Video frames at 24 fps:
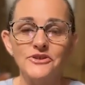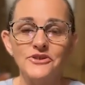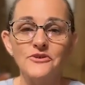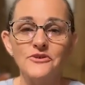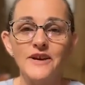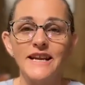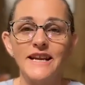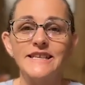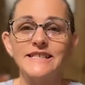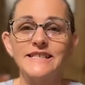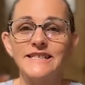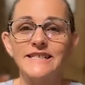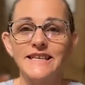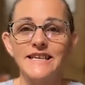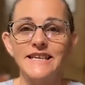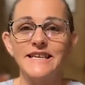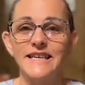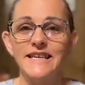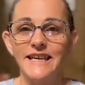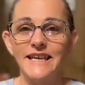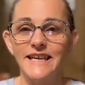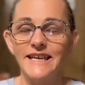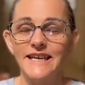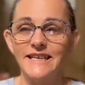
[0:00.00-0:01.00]
You got to
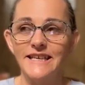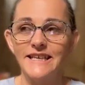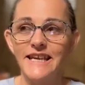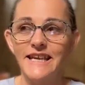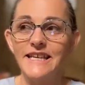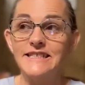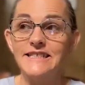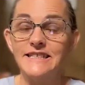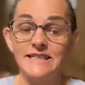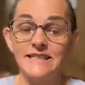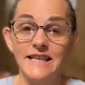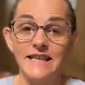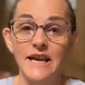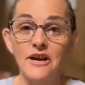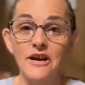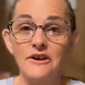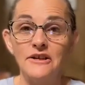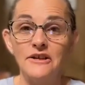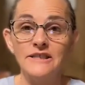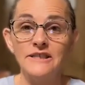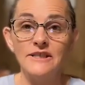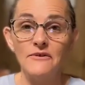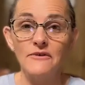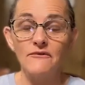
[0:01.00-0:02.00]
seek it. It's
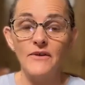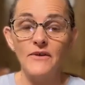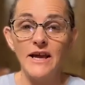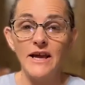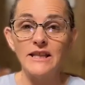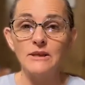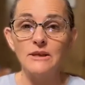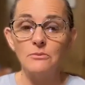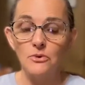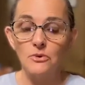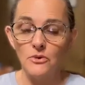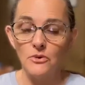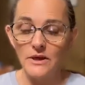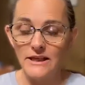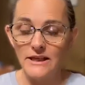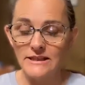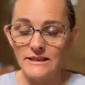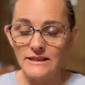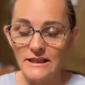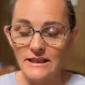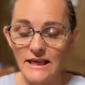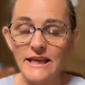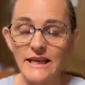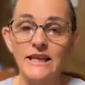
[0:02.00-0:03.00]
there. It's available.
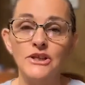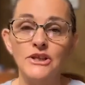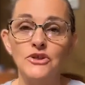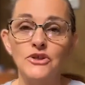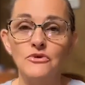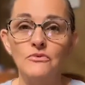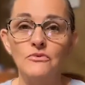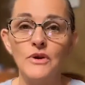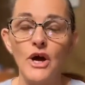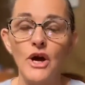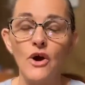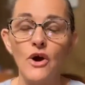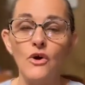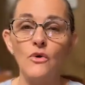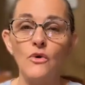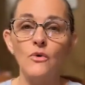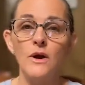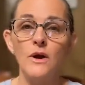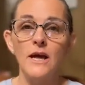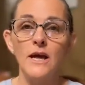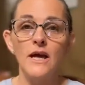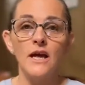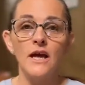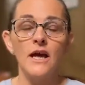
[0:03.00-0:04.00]
He's letting you know.
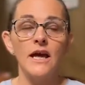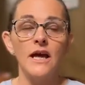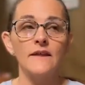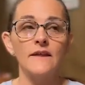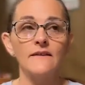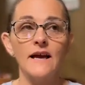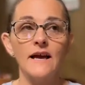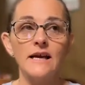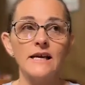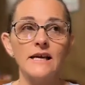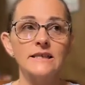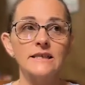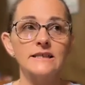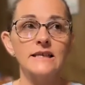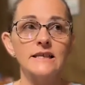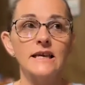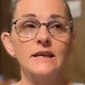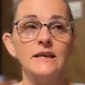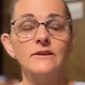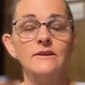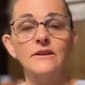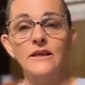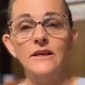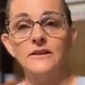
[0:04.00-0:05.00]
And like I
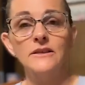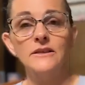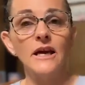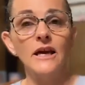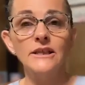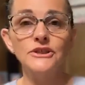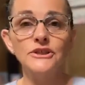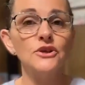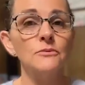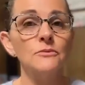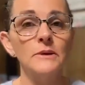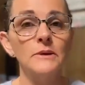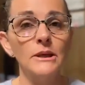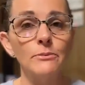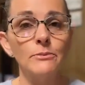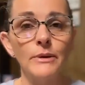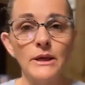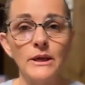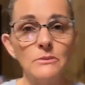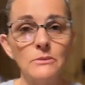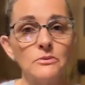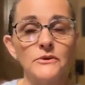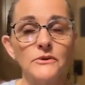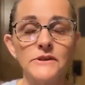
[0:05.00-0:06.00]
said, not too many
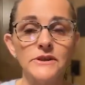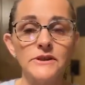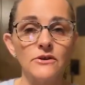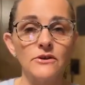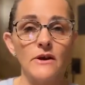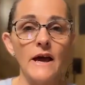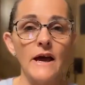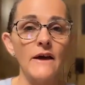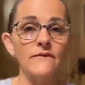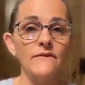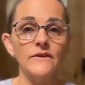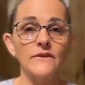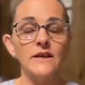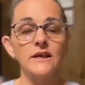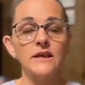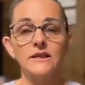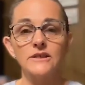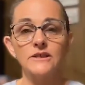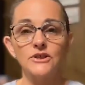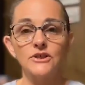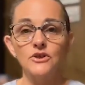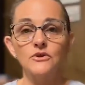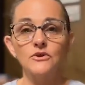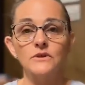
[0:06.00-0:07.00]
people still have the
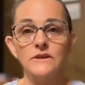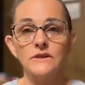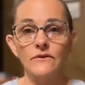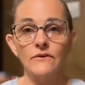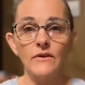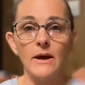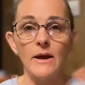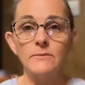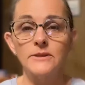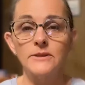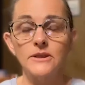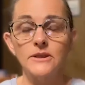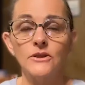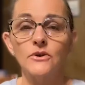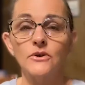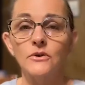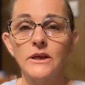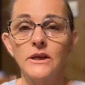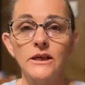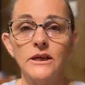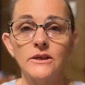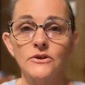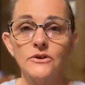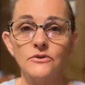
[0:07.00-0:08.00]
excuse of
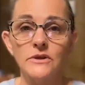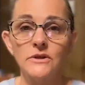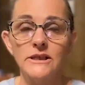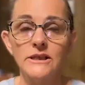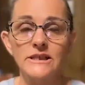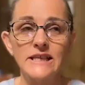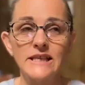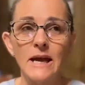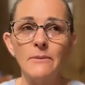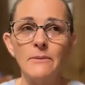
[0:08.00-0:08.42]
absolute ignorance.